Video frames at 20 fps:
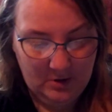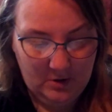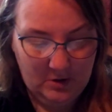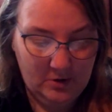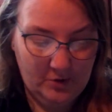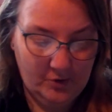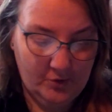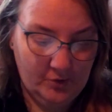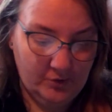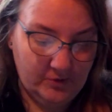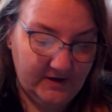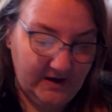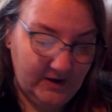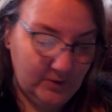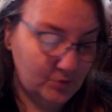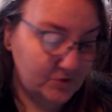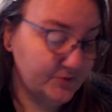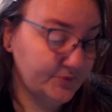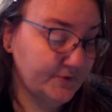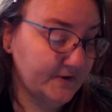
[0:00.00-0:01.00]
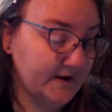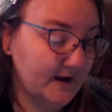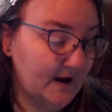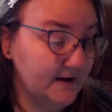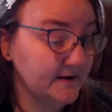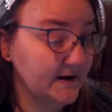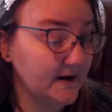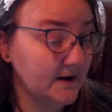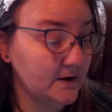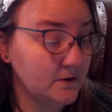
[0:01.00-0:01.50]
Okay, what do we got
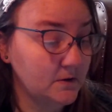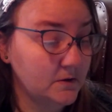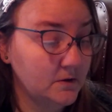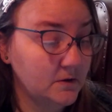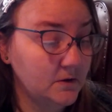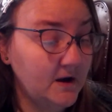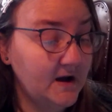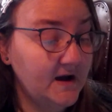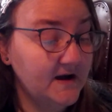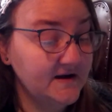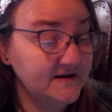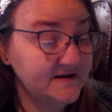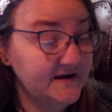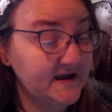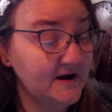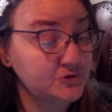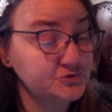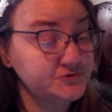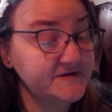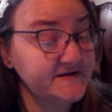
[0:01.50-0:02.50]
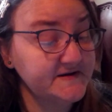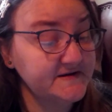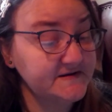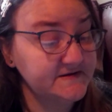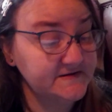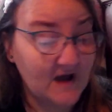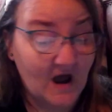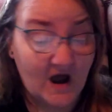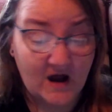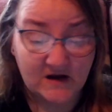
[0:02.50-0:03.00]
now? Celtic
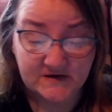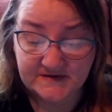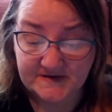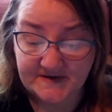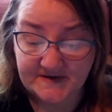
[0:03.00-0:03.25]
knot